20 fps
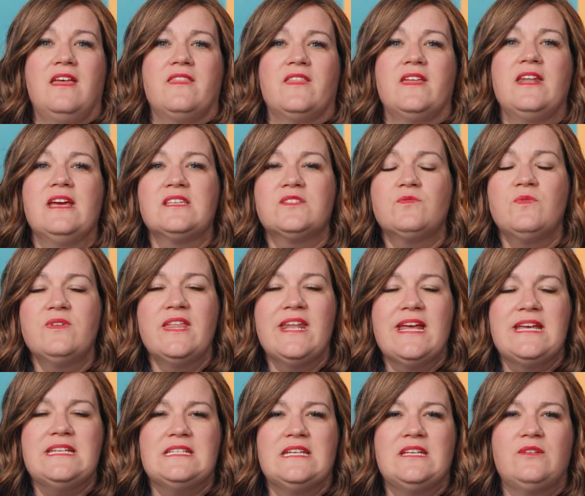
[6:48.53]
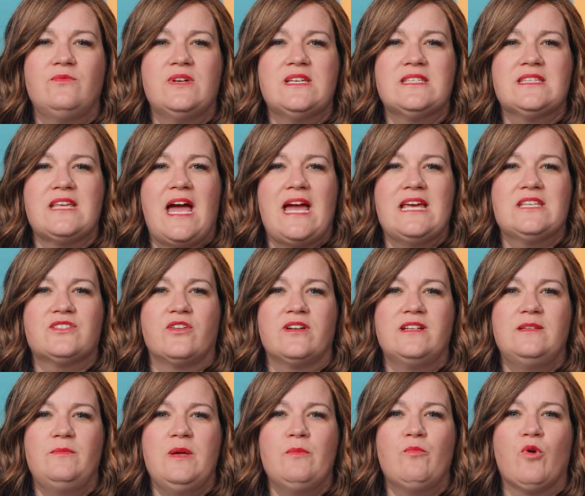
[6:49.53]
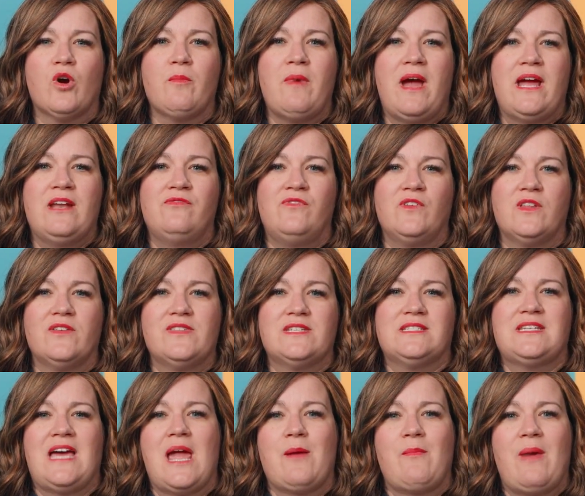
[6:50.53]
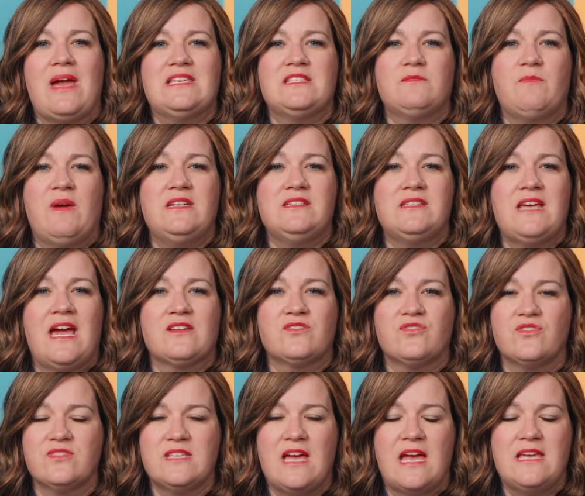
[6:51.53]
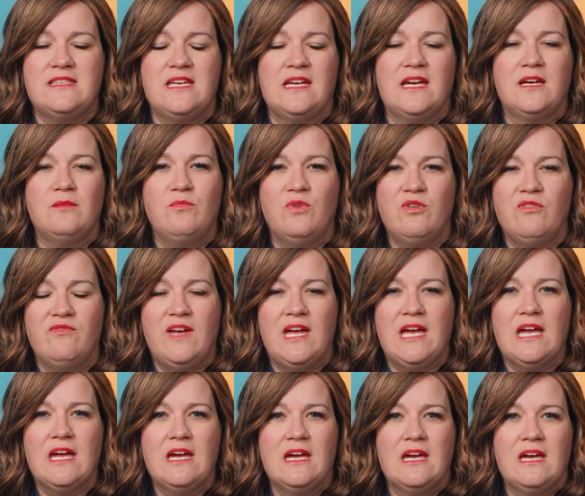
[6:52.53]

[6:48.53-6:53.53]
The next one that I did was I started to be more mindful of the time I spent exercising and moving.